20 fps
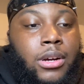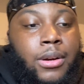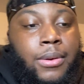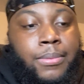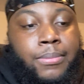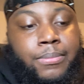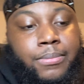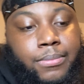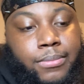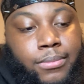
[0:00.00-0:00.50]

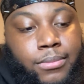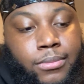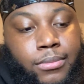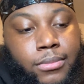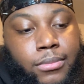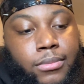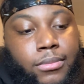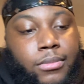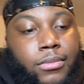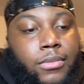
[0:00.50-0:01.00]
um,
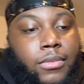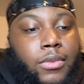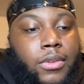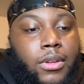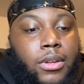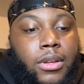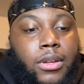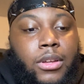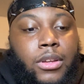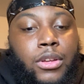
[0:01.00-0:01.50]

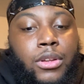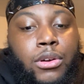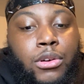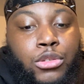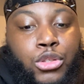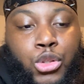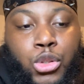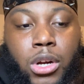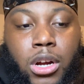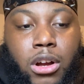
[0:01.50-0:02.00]
you
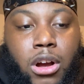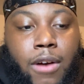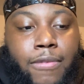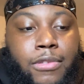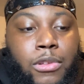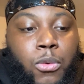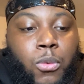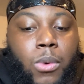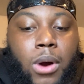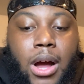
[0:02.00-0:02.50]
know, drunk
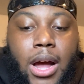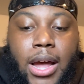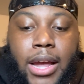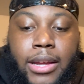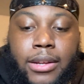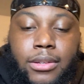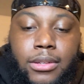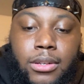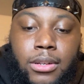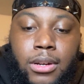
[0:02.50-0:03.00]
off the
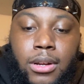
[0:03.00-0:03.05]
wine.